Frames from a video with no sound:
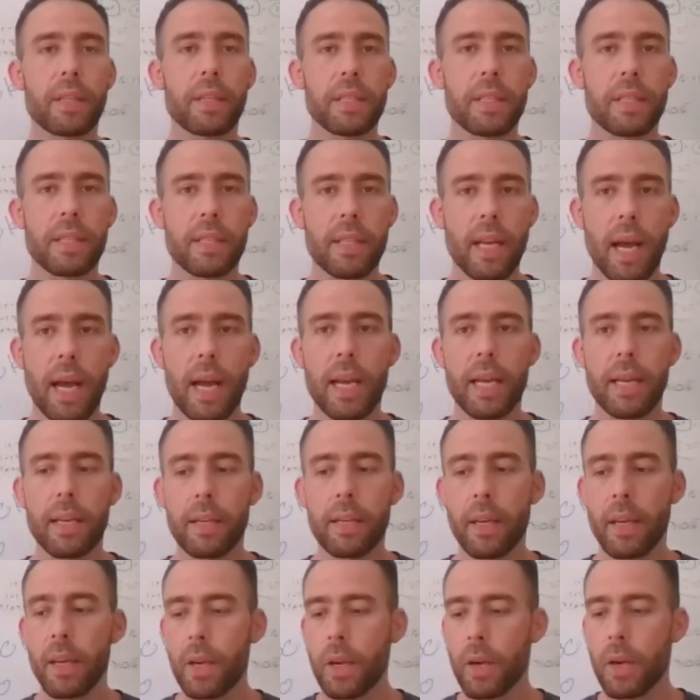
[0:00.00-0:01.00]
and
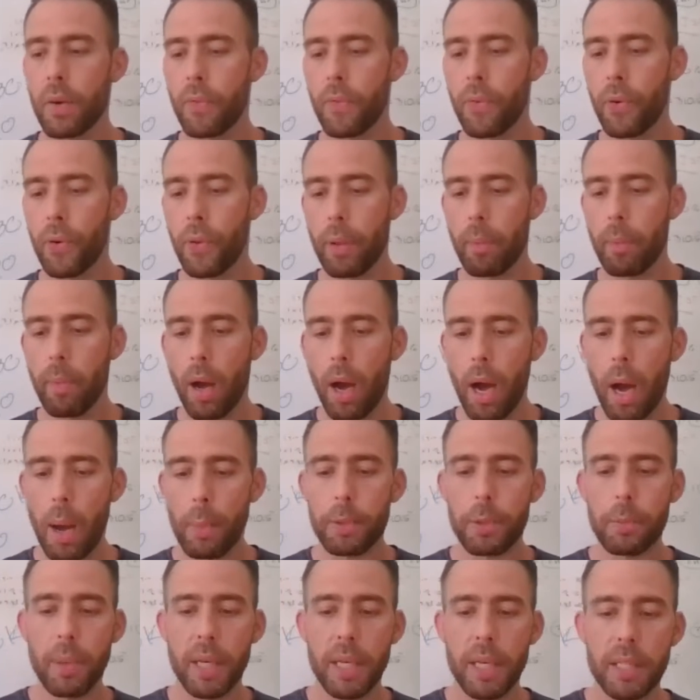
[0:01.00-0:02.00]
designed for the
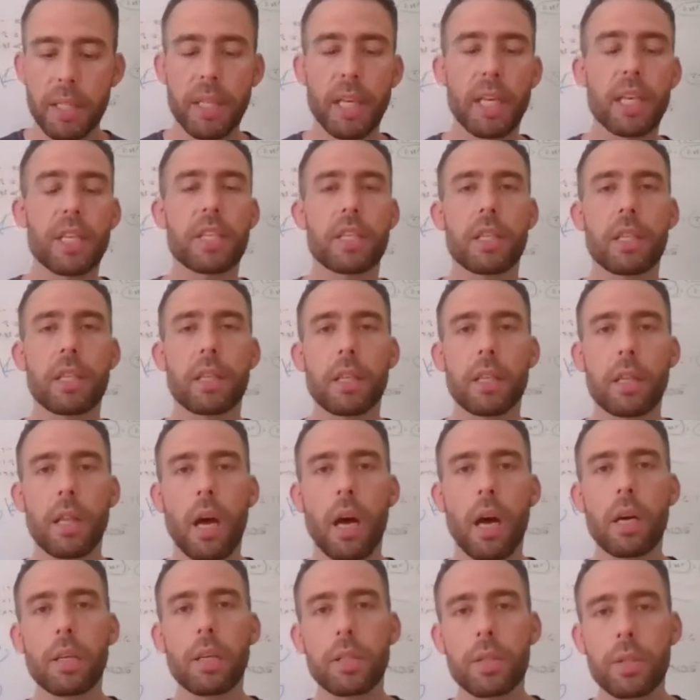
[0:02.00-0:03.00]
optimization and
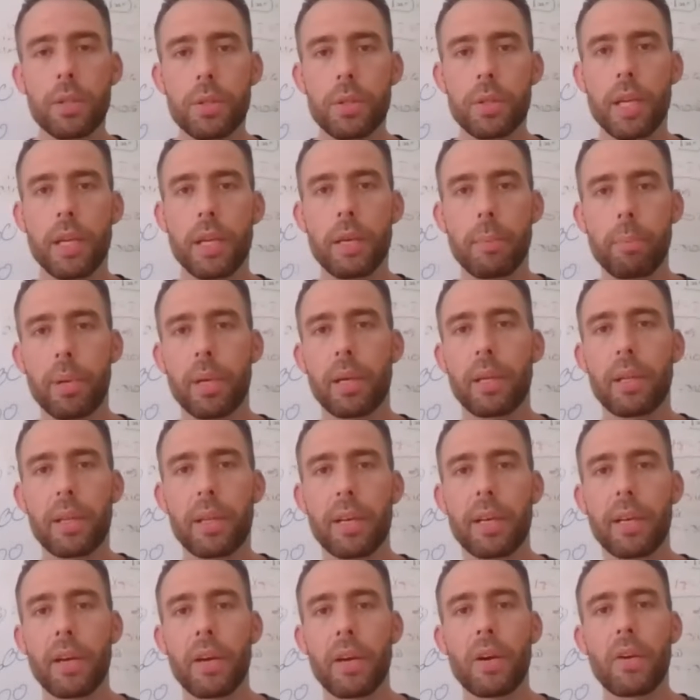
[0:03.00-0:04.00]
longest
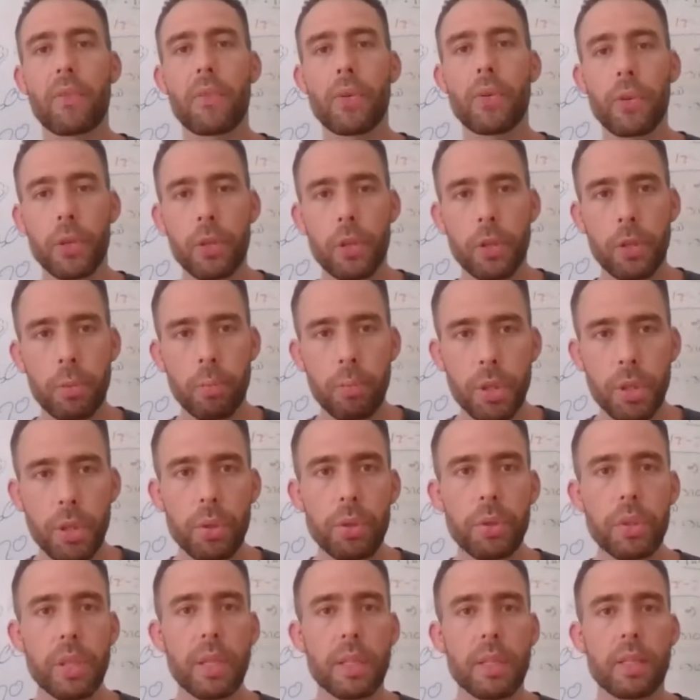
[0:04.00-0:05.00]
sustainability for the
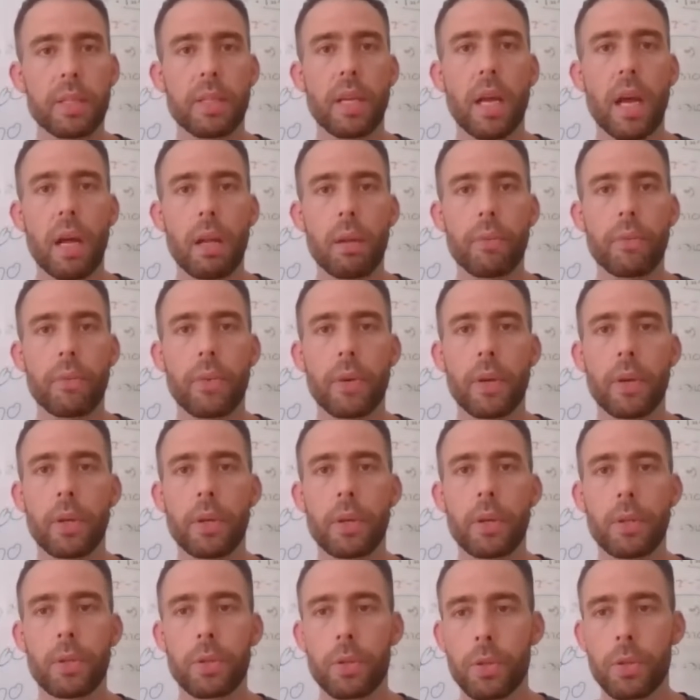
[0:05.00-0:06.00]
community itself
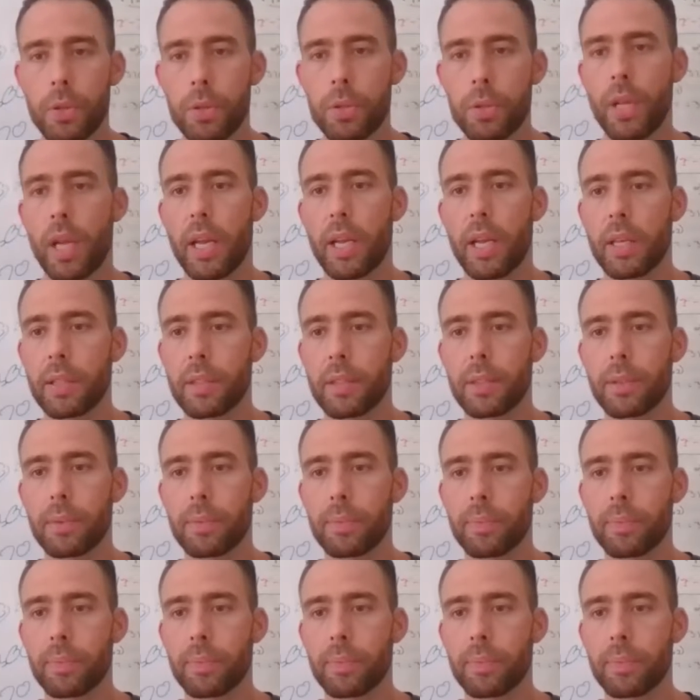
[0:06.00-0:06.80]
to sustain